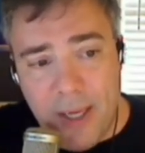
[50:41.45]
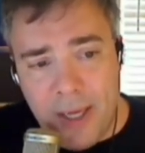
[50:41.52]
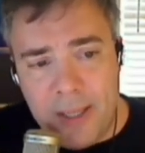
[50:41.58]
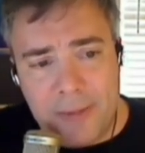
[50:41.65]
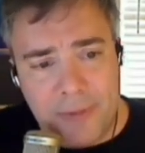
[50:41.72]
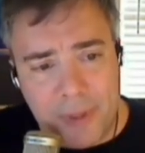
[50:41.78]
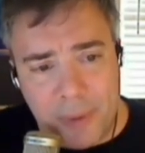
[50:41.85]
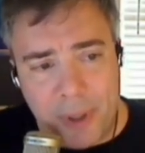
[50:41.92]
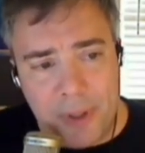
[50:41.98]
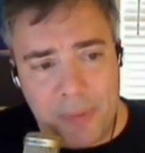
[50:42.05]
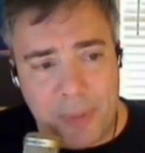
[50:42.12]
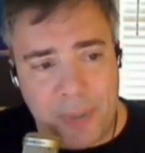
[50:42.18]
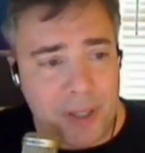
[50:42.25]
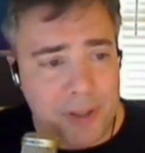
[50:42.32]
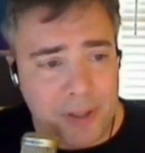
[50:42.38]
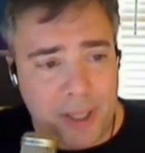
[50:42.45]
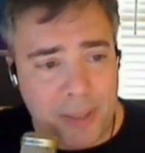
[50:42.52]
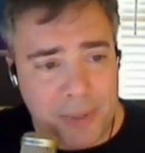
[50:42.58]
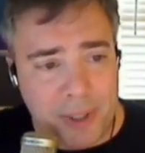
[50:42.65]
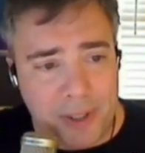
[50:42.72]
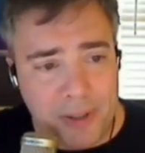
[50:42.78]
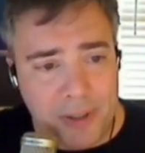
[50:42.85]
Yeah, for the most part,
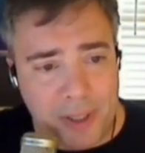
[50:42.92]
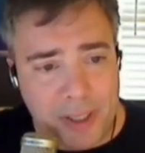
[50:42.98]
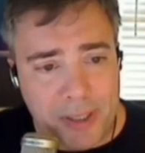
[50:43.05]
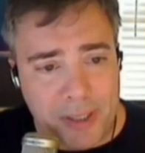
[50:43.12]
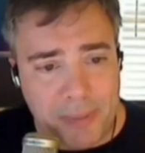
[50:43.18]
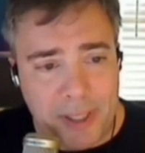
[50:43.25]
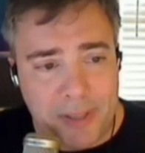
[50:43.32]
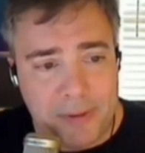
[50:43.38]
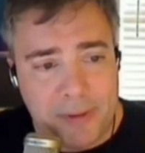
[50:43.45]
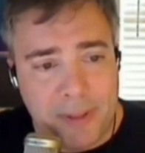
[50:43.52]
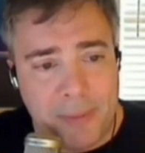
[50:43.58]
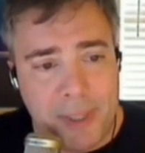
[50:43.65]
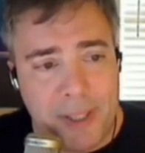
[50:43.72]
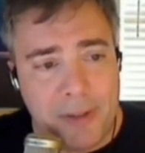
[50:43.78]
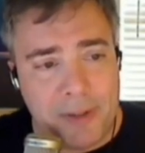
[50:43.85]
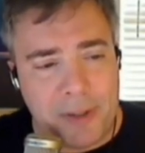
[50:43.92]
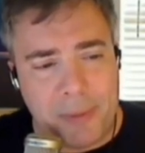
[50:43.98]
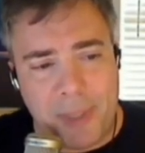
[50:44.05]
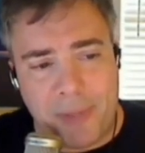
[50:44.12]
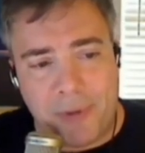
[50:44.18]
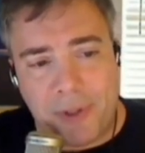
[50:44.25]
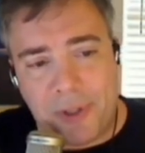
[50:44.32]
yeah. absolutely. Yeah. yeah. I mean, there are
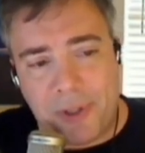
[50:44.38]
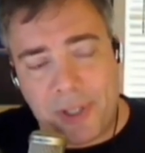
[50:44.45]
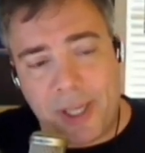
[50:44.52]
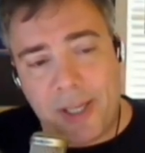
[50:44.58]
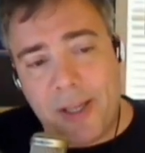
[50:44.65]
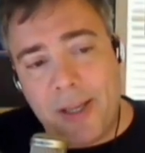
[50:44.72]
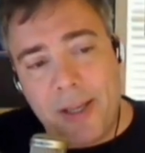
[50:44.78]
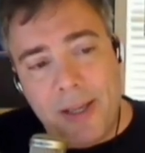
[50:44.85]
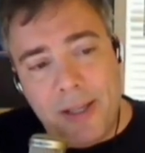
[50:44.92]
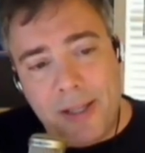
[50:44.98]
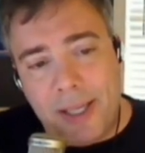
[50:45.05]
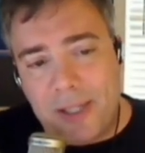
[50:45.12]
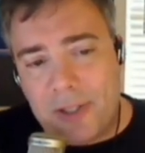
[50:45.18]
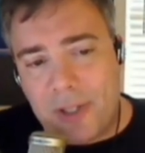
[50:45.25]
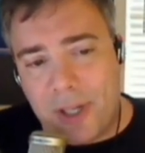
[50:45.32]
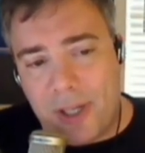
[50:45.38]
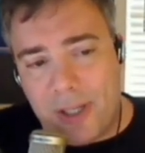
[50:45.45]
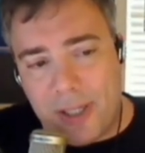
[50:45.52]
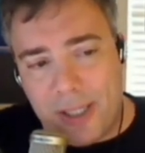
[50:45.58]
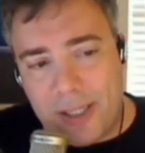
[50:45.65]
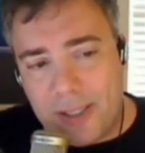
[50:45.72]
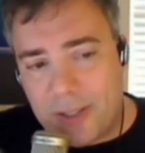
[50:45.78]
some differences. They they
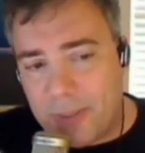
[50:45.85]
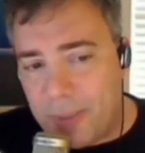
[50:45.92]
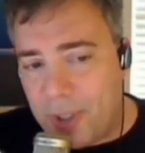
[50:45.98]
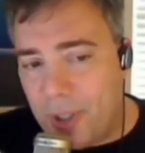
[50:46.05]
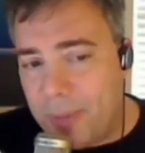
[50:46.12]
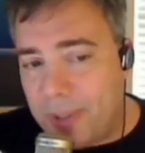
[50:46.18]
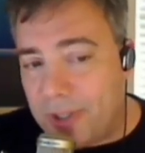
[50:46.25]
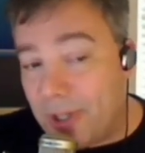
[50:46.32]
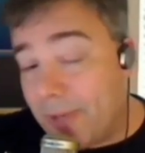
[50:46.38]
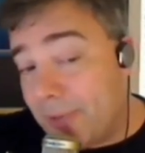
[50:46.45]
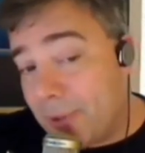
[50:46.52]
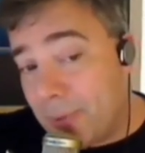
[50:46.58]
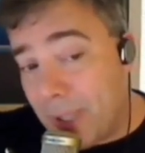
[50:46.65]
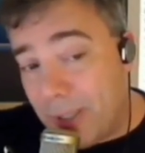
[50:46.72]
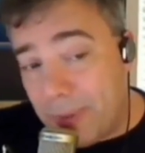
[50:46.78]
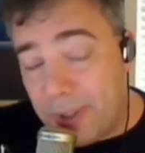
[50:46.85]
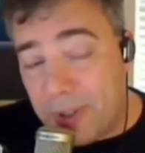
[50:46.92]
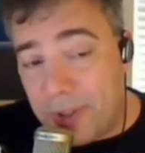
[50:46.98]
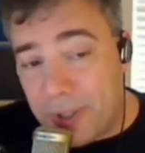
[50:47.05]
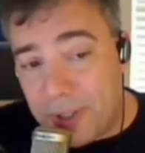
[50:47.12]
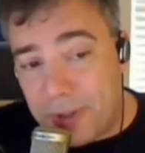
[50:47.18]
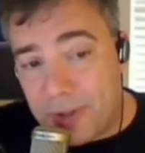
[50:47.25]
install uh, some Adobe stuff as well,
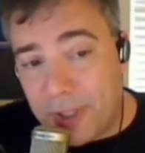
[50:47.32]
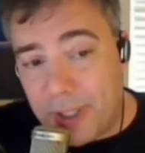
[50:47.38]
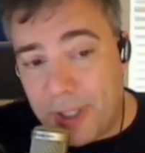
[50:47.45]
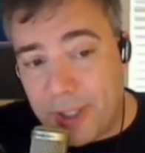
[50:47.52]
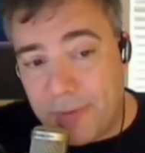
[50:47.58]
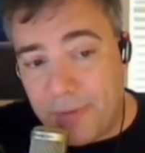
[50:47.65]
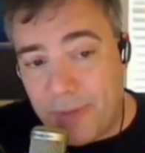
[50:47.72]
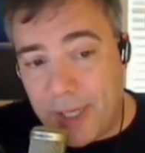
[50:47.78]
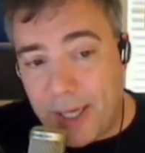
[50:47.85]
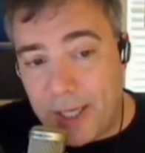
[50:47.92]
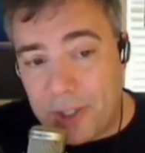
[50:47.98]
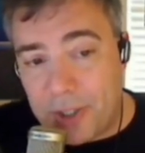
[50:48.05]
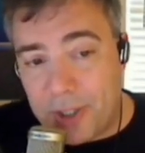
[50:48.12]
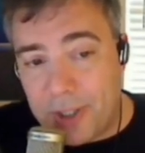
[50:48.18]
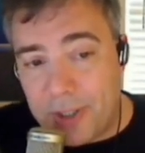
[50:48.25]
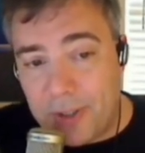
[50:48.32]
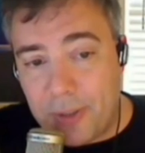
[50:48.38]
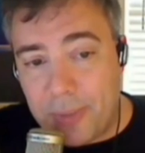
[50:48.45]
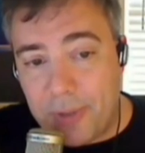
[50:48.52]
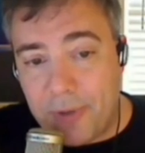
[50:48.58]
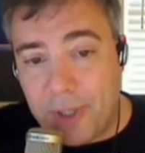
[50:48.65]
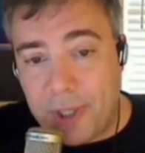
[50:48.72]
which is interesting, really? like Flash and
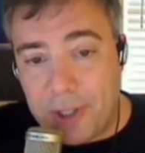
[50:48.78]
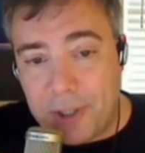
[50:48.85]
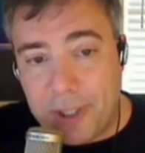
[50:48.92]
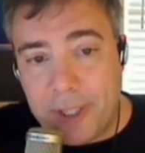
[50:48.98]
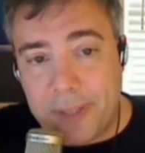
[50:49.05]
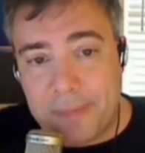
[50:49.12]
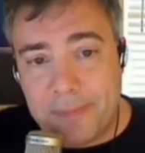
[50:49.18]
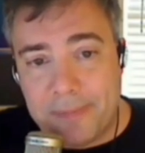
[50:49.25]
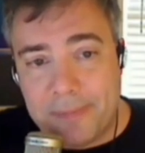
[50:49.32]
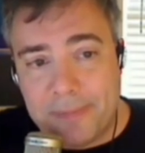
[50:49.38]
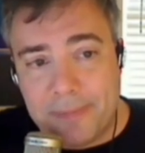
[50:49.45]
Adobe Reader. Yeah.